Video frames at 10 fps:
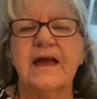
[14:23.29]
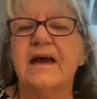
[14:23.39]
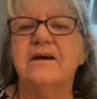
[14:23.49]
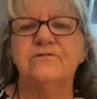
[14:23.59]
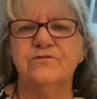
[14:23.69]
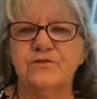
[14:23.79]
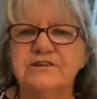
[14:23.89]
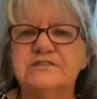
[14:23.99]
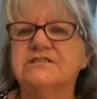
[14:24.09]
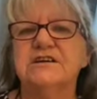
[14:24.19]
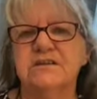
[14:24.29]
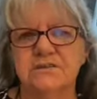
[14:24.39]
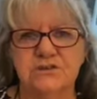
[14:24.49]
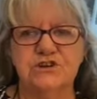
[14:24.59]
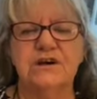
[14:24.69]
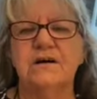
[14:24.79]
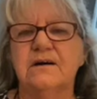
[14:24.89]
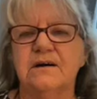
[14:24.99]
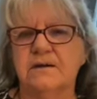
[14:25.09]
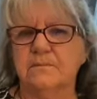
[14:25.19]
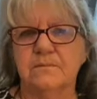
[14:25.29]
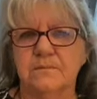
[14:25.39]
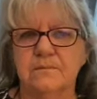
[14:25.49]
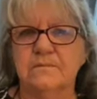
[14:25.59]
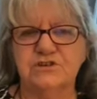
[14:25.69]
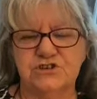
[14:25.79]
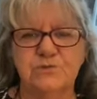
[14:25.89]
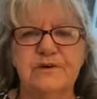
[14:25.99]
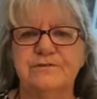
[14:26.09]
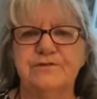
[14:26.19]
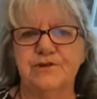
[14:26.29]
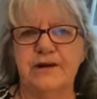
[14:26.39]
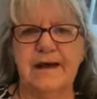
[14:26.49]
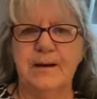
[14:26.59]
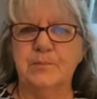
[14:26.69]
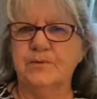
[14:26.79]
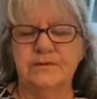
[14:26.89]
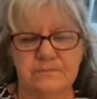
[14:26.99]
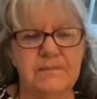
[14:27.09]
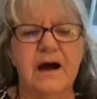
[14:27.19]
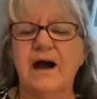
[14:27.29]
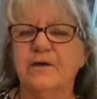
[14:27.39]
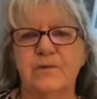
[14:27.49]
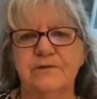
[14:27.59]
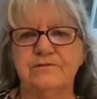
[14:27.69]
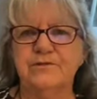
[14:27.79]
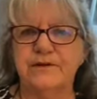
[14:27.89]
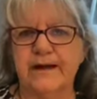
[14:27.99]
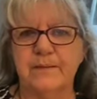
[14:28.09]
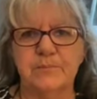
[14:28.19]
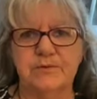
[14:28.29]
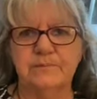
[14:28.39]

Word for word: every single time she went for a nap, I went for a nap.